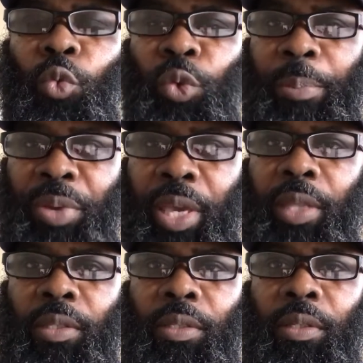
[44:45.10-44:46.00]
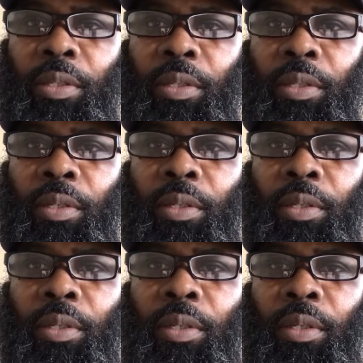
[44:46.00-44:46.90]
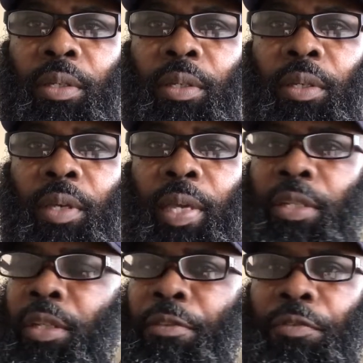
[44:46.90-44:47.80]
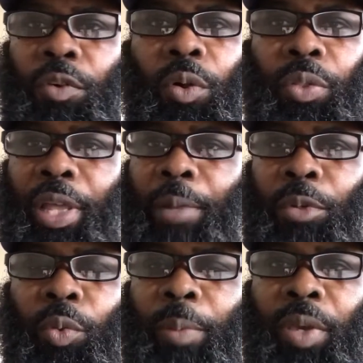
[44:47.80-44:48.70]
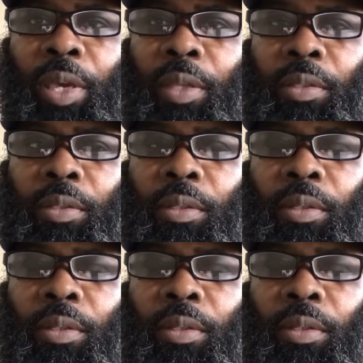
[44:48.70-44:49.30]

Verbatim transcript: repents. Until the full number repents.